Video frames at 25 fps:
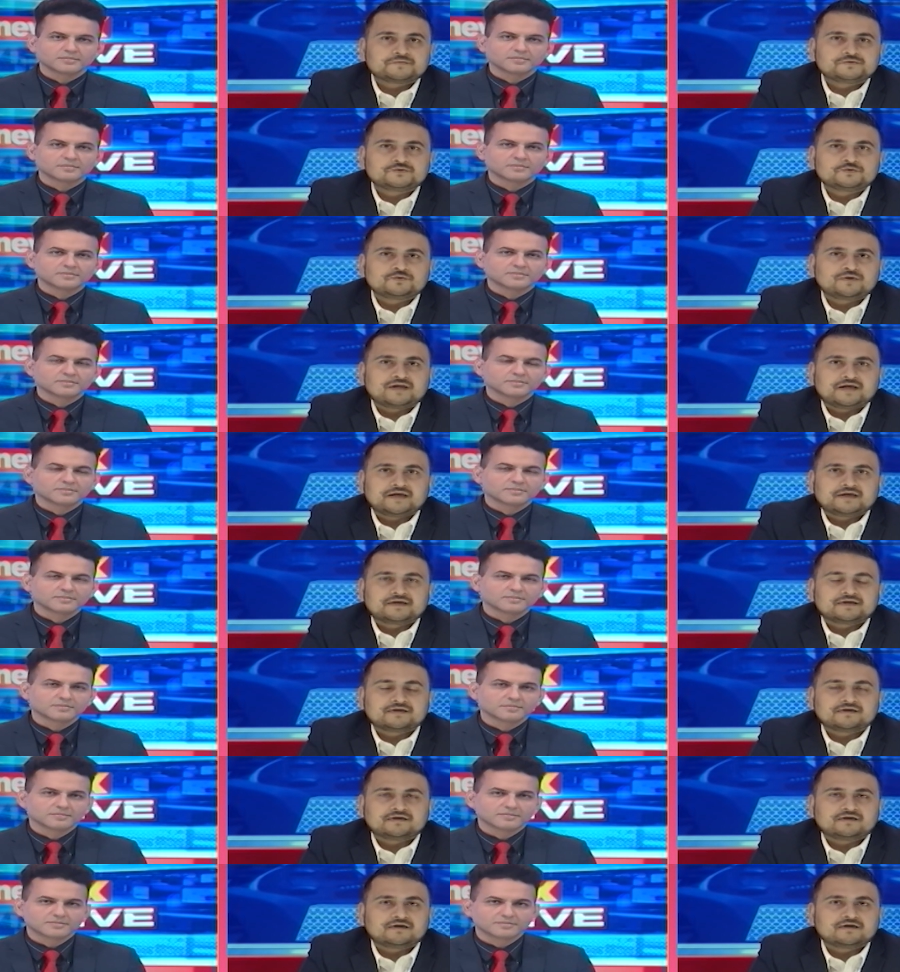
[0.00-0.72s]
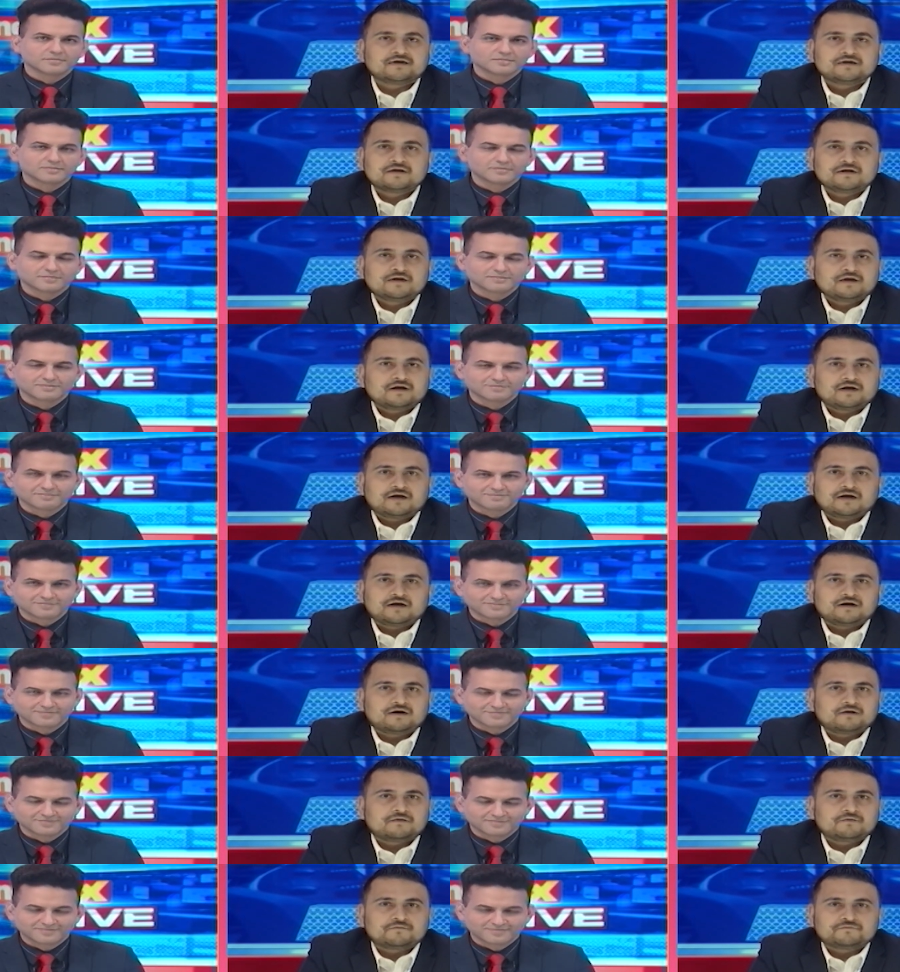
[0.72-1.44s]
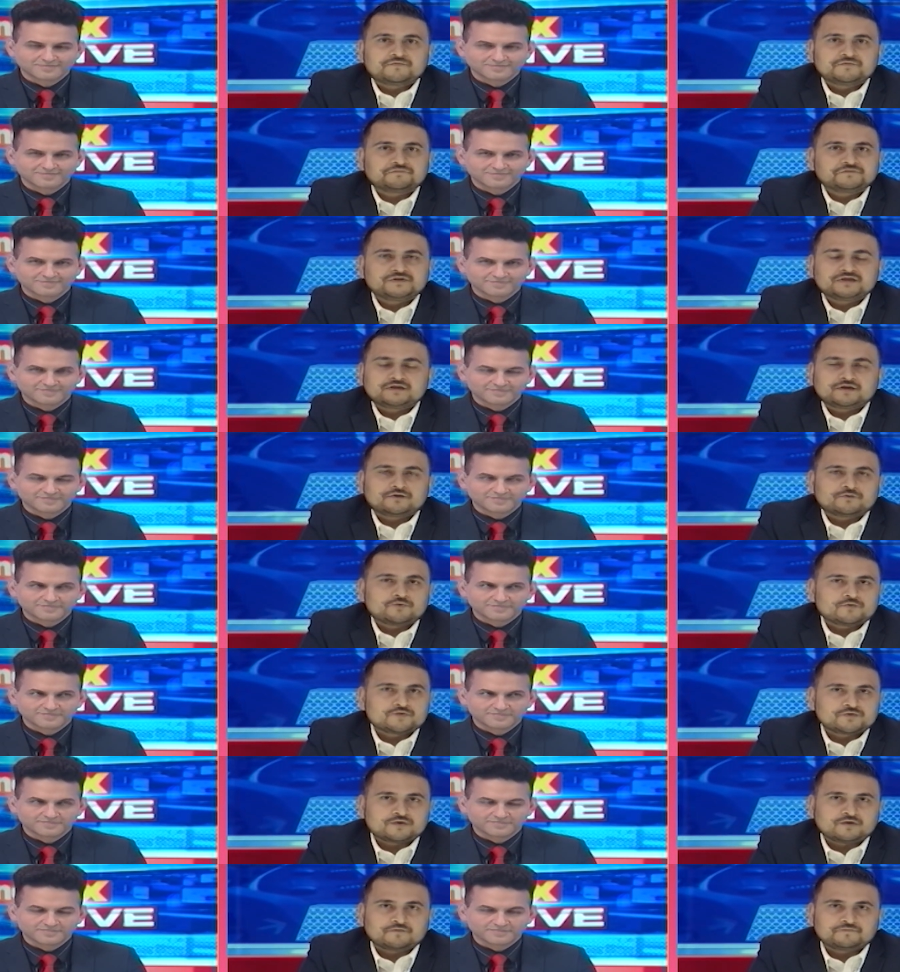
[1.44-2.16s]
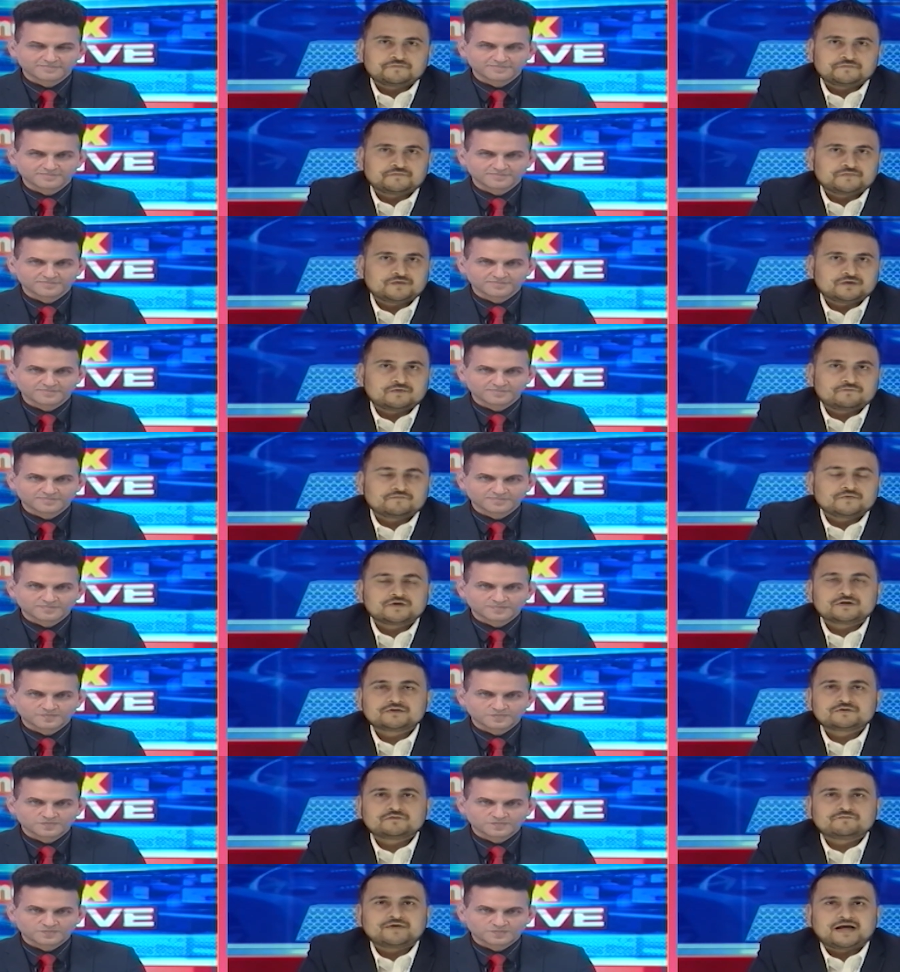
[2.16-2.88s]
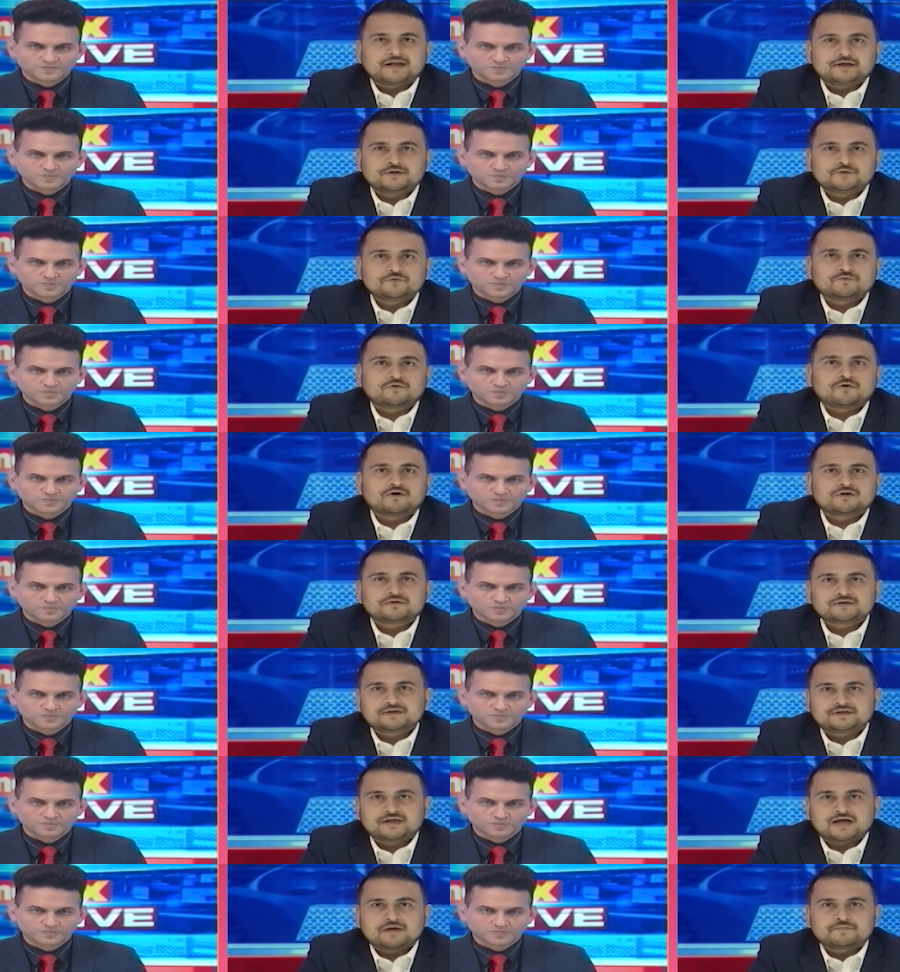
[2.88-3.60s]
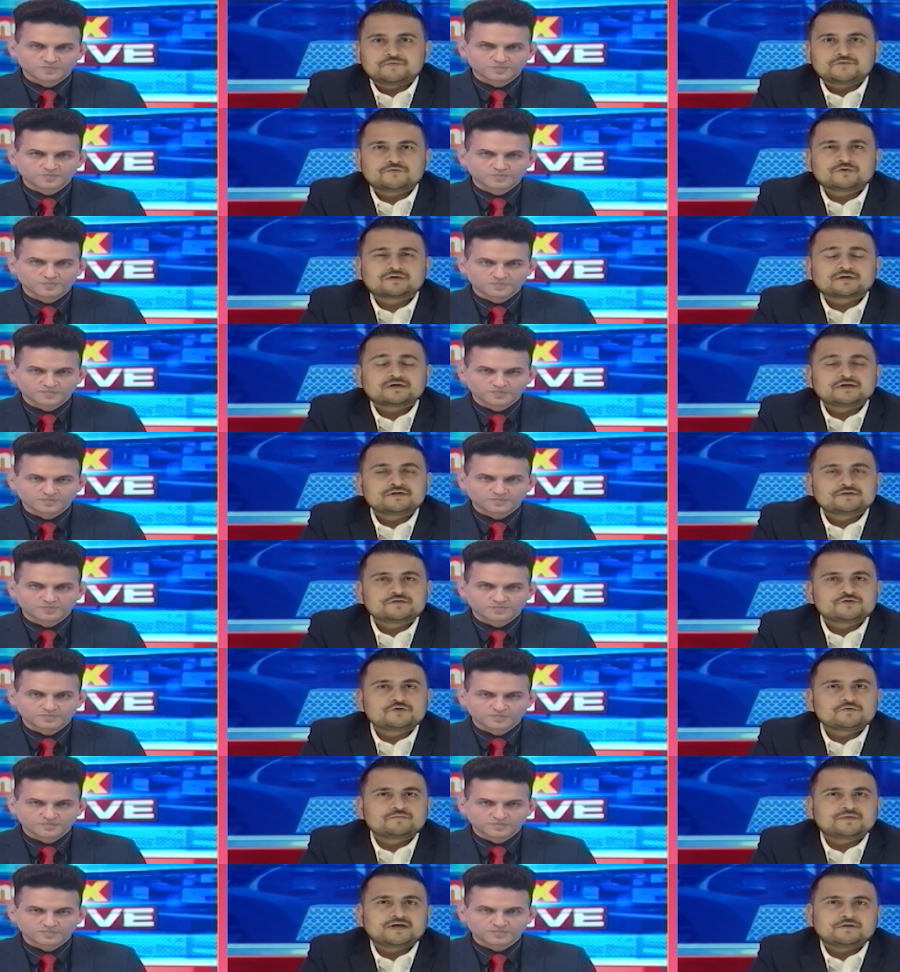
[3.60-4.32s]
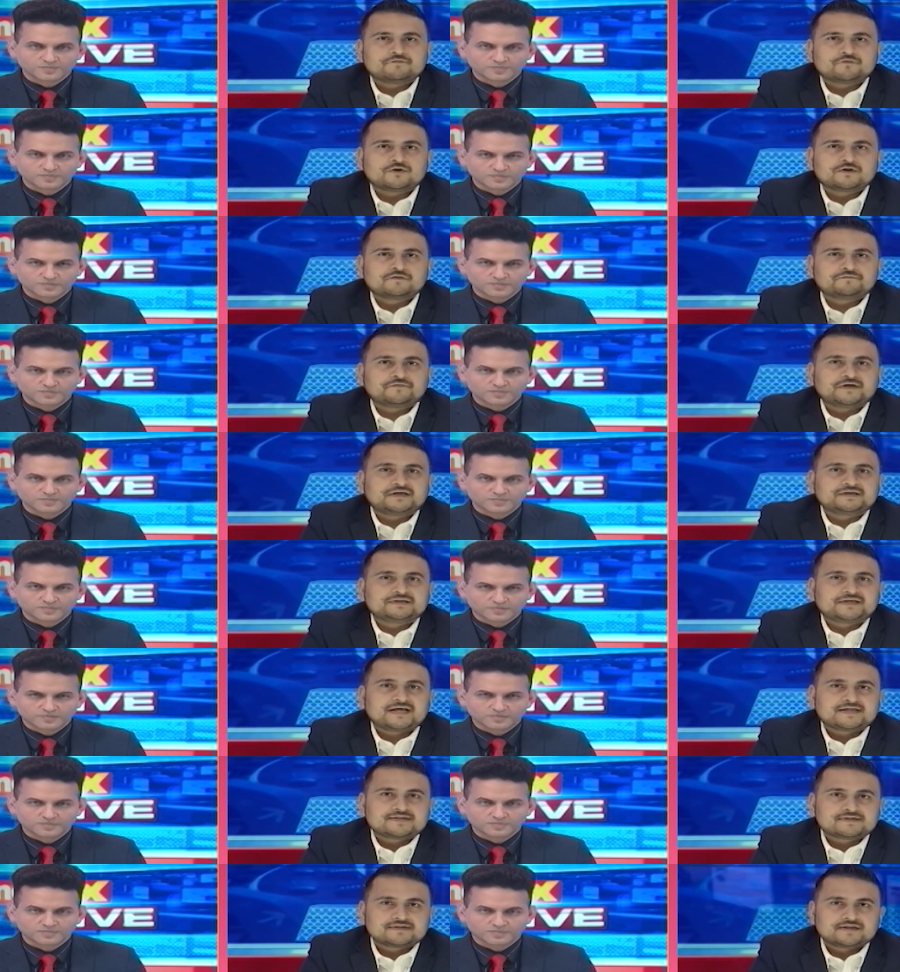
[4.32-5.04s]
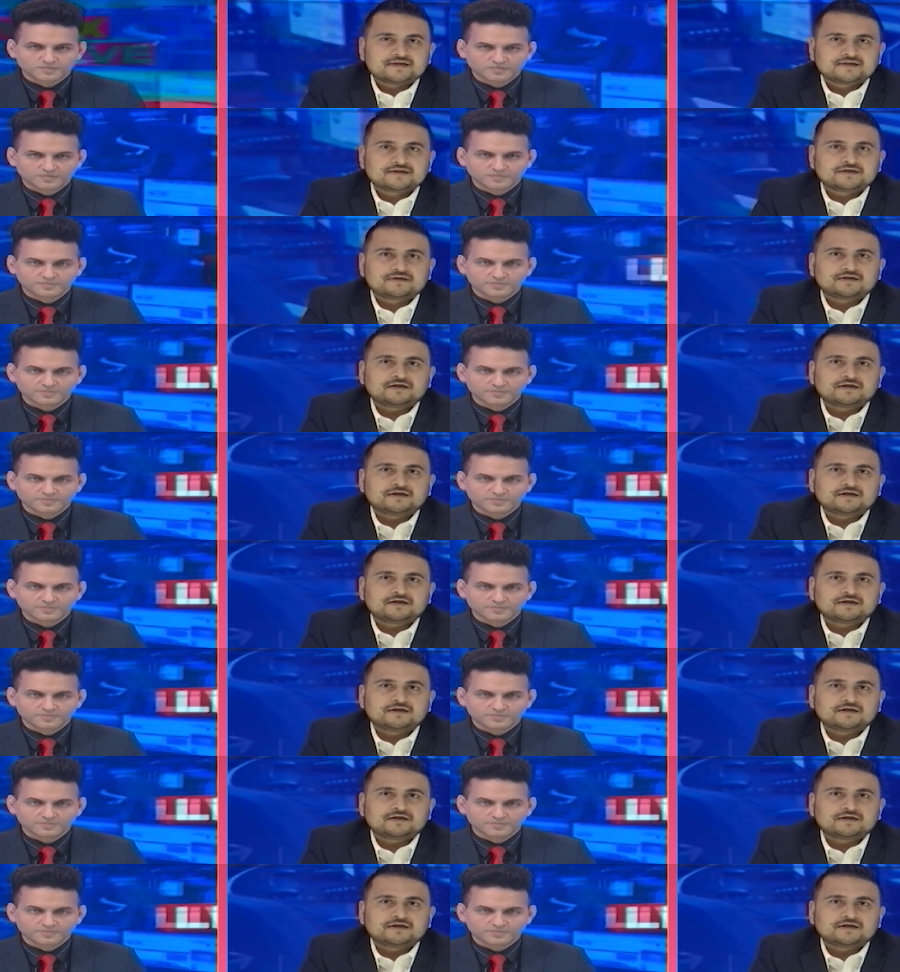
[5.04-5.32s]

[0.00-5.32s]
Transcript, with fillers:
Speaker 1: to 50 crores of worth value on the diamond. So consumer have got a fantastic,